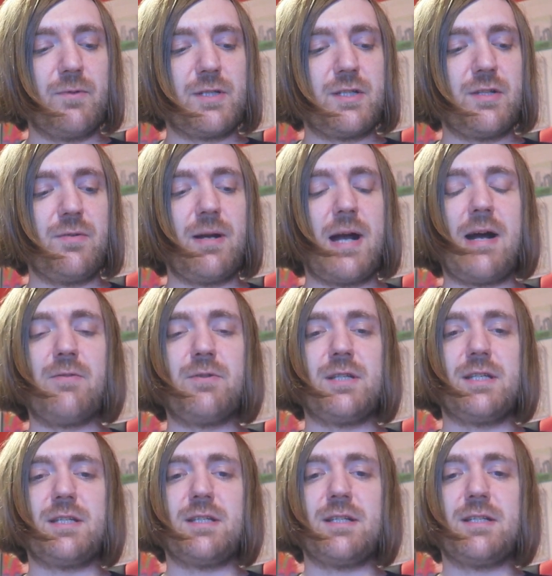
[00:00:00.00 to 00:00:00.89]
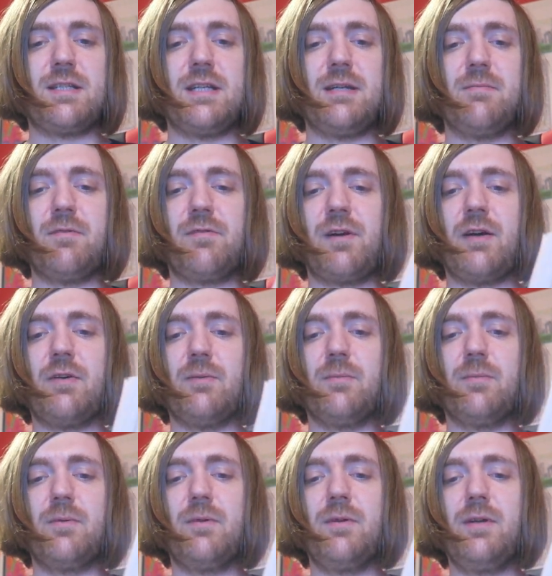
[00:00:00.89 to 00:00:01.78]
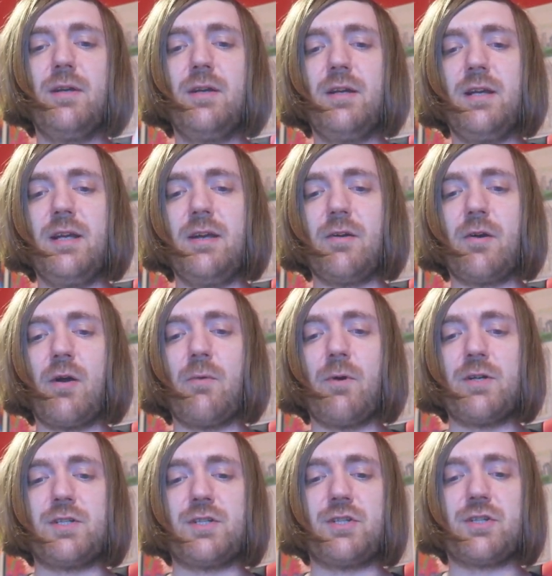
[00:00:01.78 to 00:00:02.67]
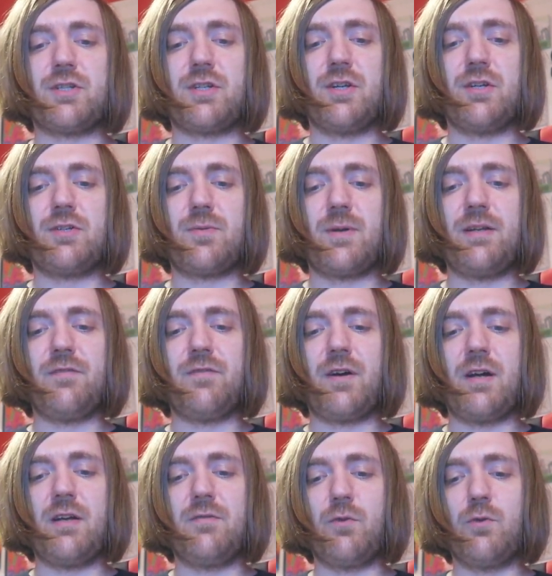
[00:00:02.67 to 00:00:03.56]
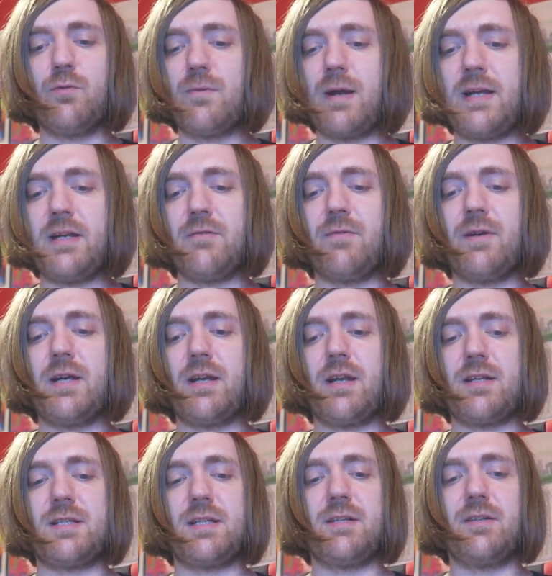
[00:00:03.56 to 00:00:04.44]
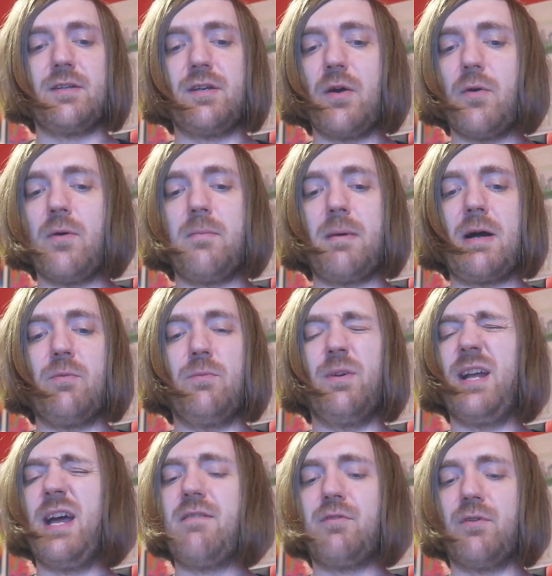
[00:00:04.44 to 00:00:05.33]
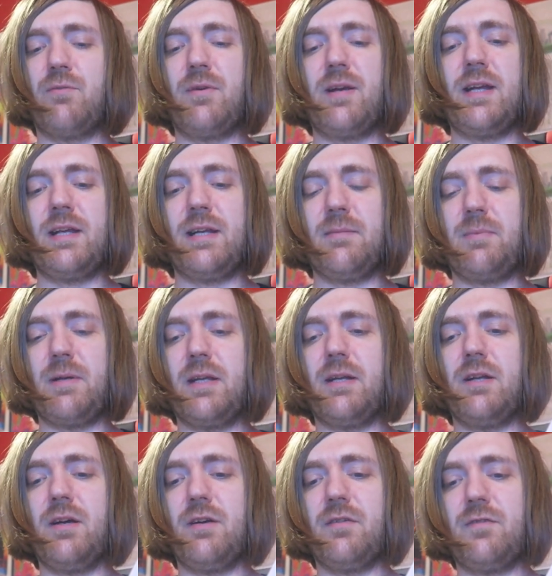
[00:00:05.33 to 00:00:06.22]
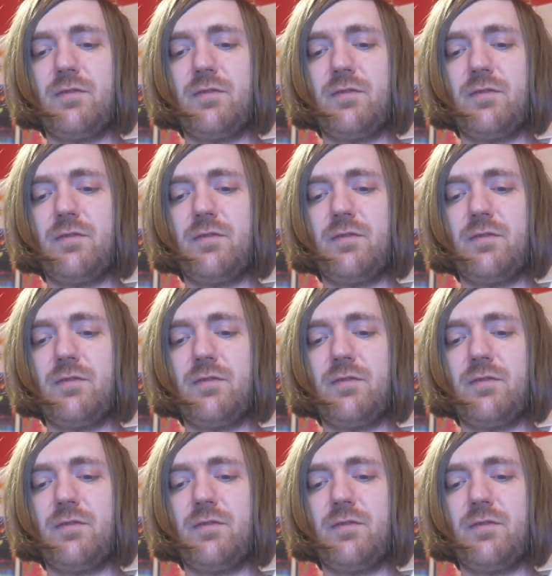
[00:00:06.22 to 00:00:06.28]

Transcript: was two houses and a team of help. Here I was just turned 25, already realising that no amount would ever really be enough.